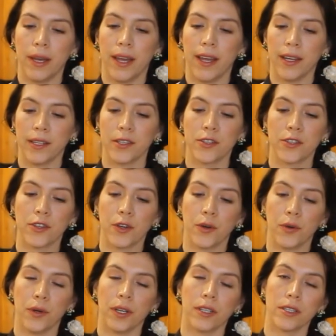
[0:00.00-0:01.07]
And
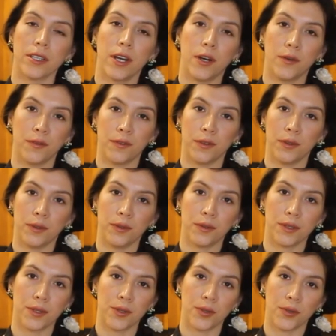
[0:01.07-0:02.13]
so it's helpful
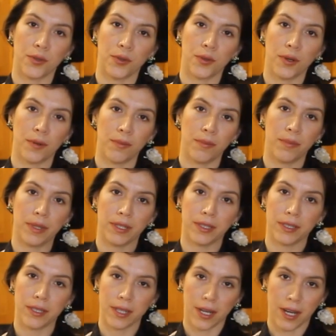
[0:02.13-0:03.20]
to
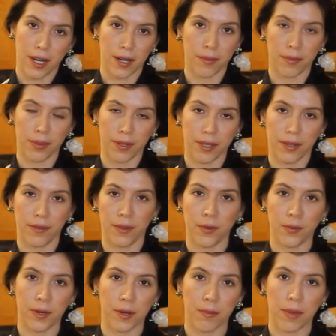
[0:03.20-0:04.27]
build up if you
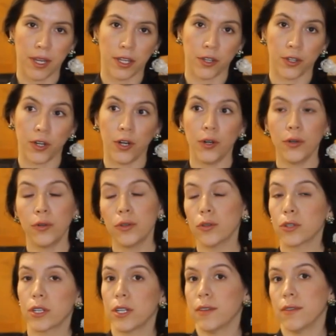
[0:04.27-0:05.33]
want to make your own,
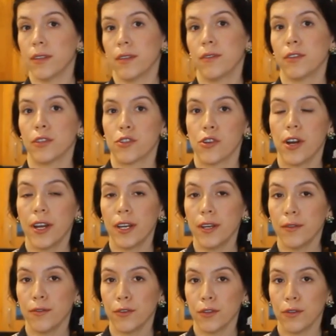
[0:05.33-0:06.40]
or even if you're trying
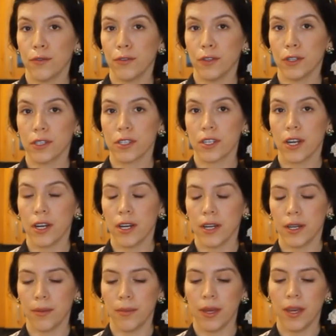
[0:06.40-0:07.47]
it for the first
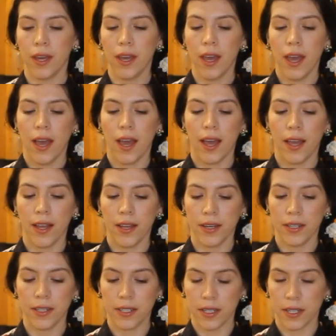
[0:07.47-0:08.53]
time.
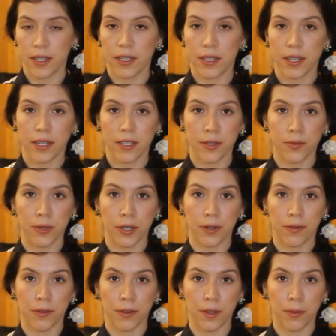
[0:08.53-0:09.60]
And it does
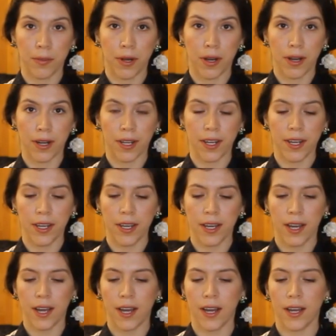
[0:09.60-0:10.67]
work for the body.
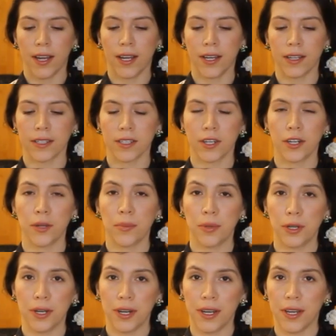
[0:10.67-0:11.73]
I started
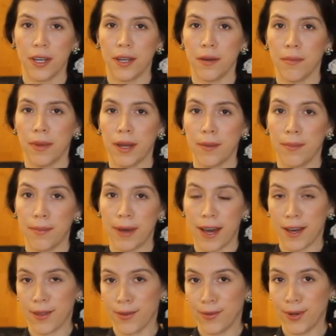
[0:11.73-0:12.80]
putting it in my
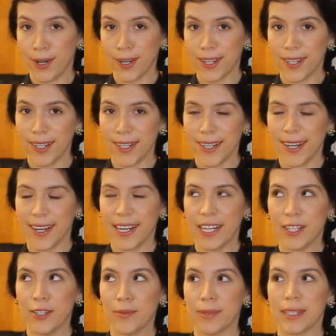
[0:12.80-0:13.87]
bath water in
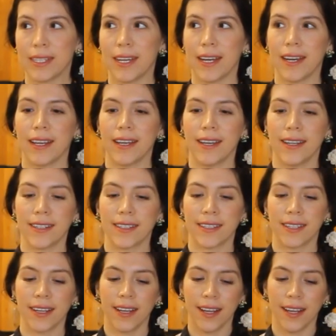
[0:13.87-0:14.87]
hopes that it